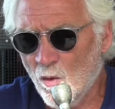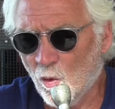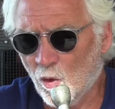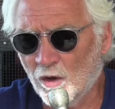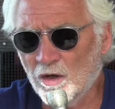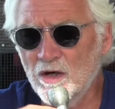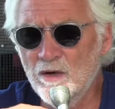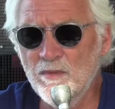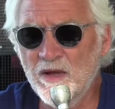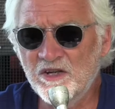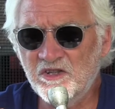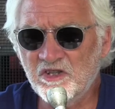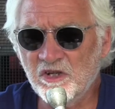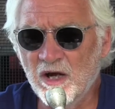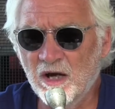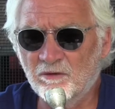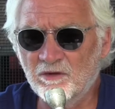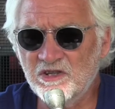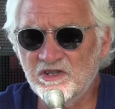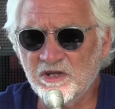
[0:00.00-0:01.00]
we're going to mention
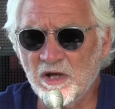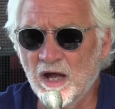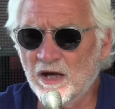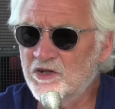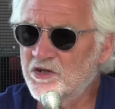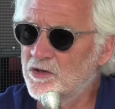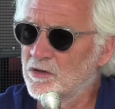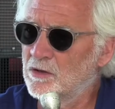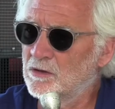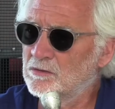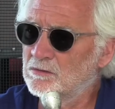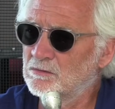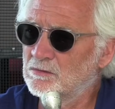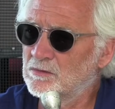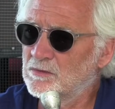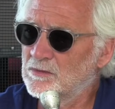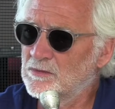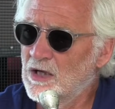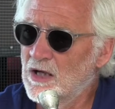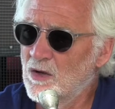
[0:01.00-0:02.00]
every sectional.
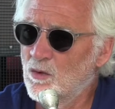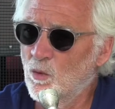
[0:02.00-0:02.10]
Sure.